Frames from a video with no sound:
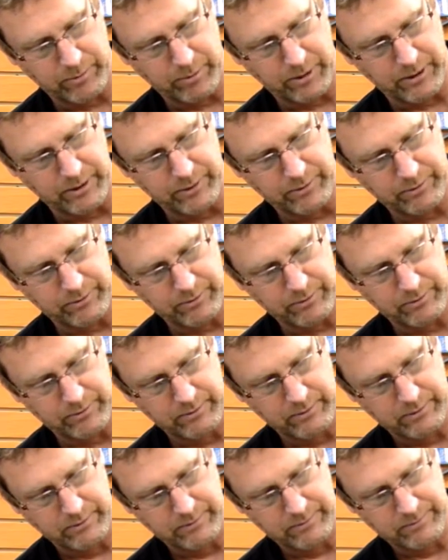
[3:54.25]
place.
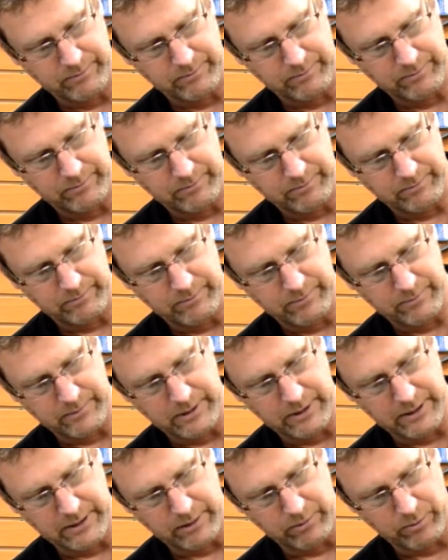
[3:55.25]

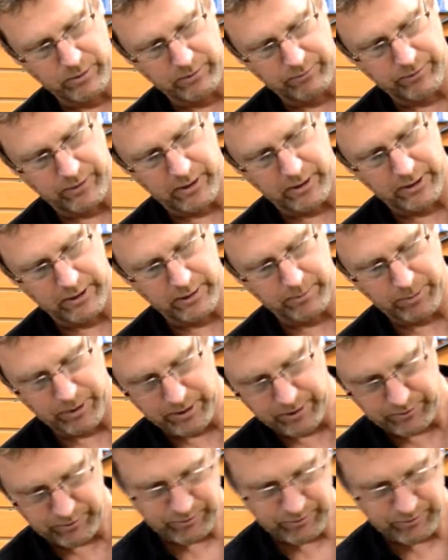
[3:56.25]
And it will fall into place.